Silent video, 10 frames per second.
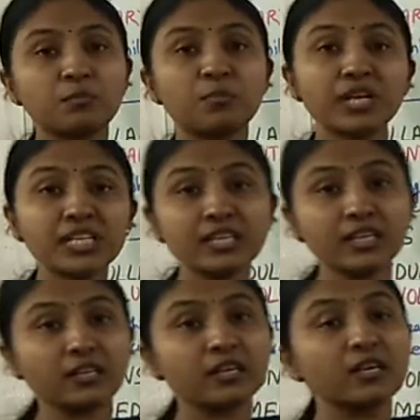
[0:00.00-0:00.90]

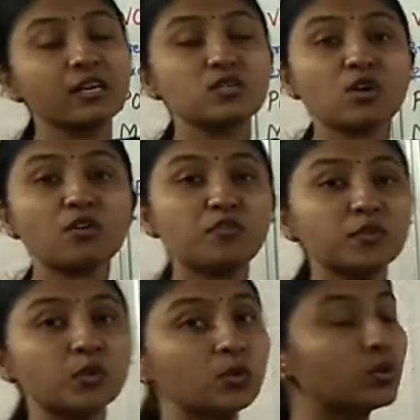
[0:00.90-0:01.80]
breathing is of
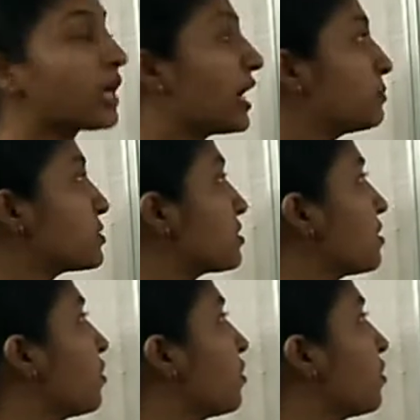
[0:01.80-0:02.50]
two types.